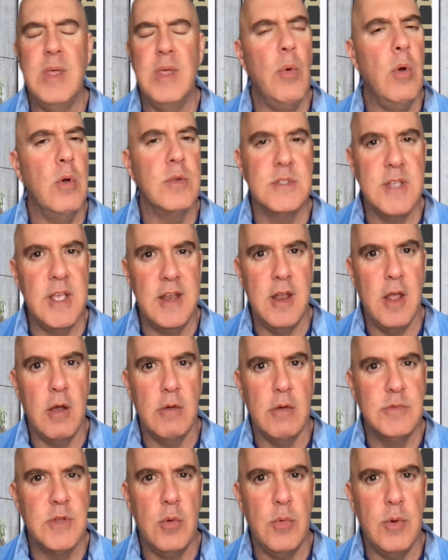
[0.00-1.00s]
They won't say
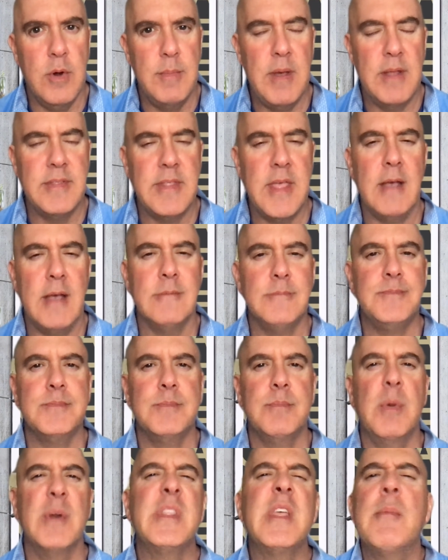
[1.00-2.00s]
no. Don't worry about that.
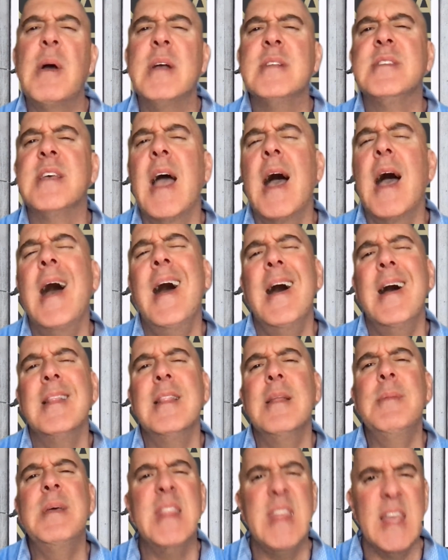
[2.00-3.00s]
But they might say,
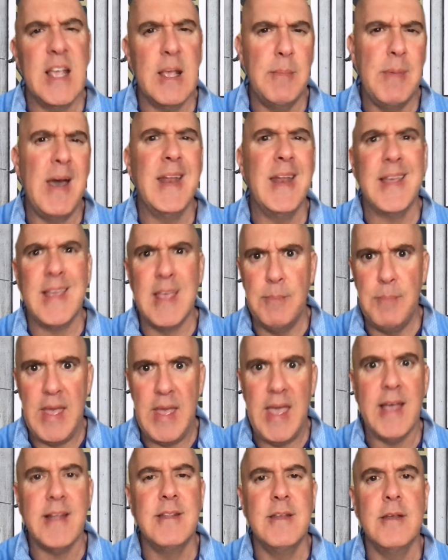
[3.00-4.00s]
let me think about it, get
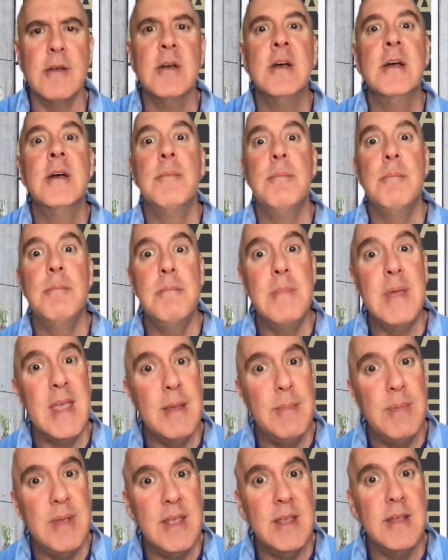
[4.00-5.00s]
back to you.
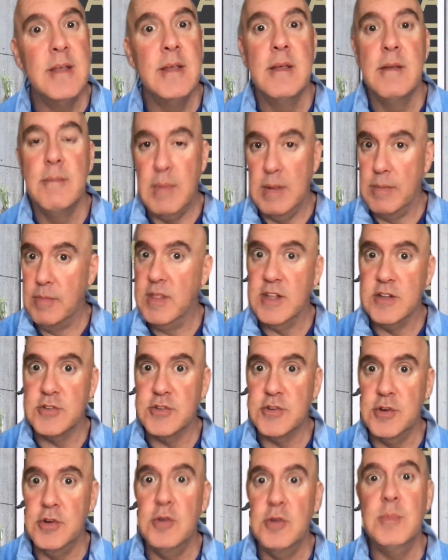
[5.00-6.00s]
Maybe
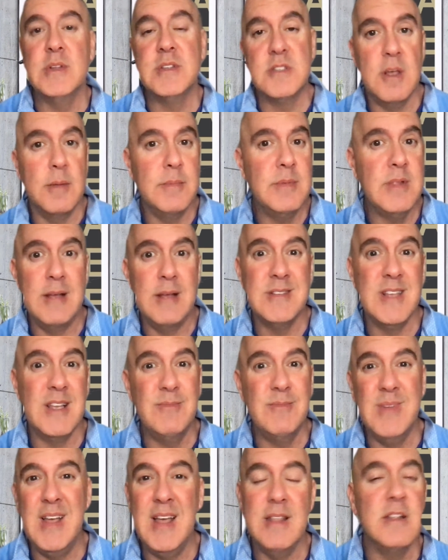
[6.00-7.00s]
that's true, but sometimes
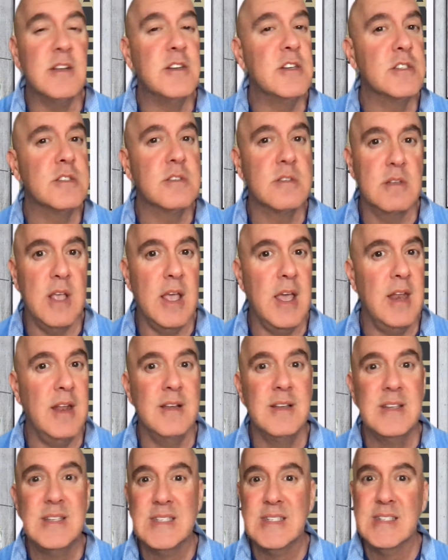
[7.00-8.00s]
they
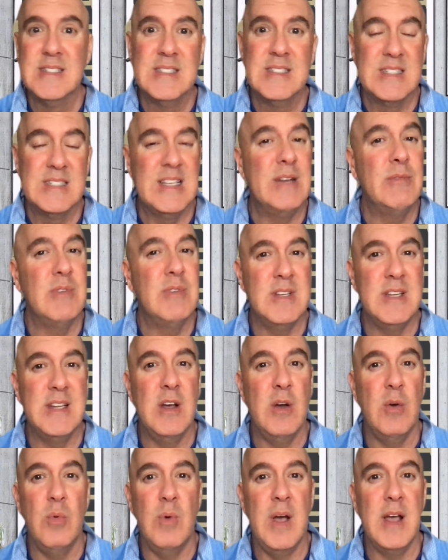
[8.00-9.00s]
really
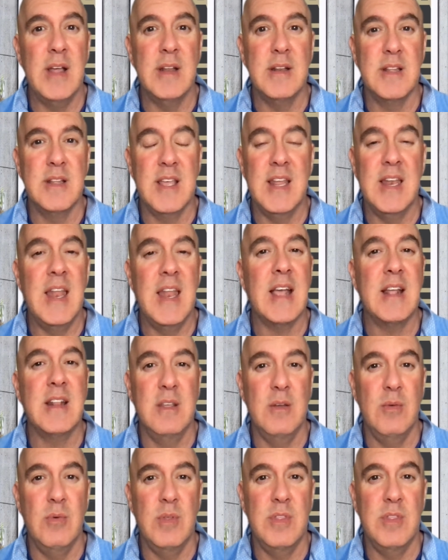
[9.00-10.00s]
don't want to
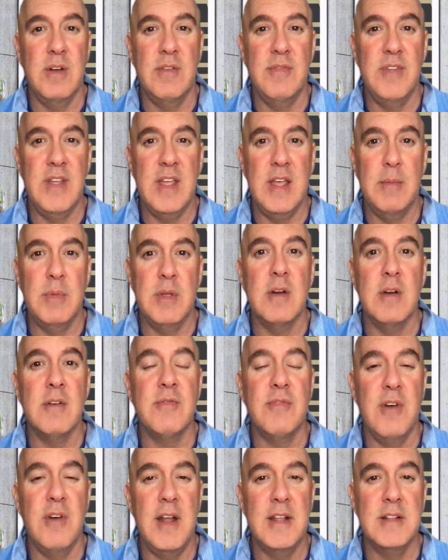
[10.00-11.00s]
connect you with their family or
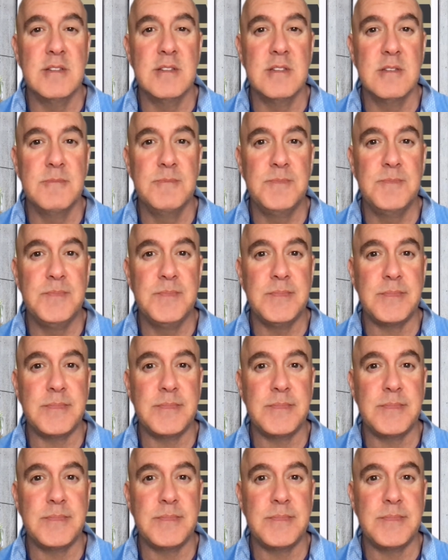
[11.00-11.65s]
friends.